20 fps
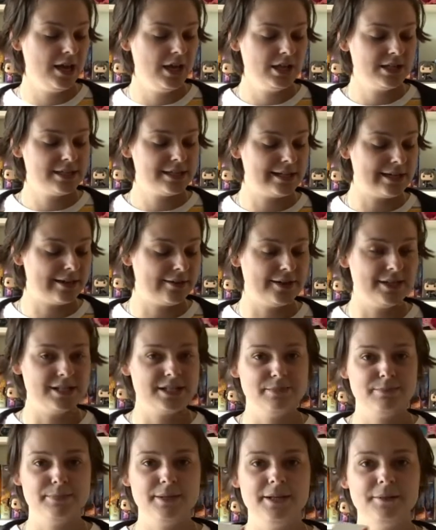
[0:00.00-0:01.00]
series
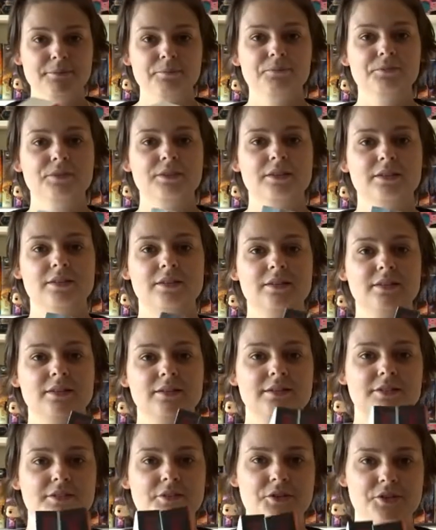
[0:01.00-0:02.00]
but
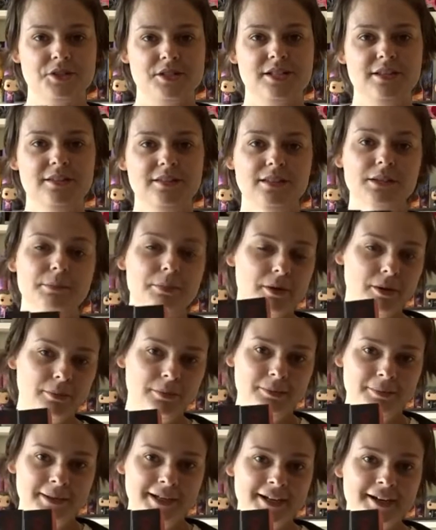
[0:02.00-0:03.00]
you see the
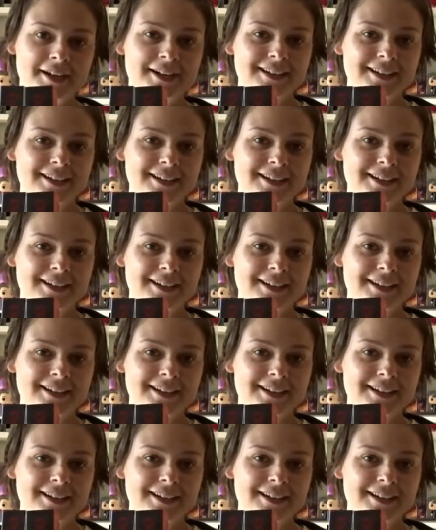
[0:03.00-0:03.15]
problem here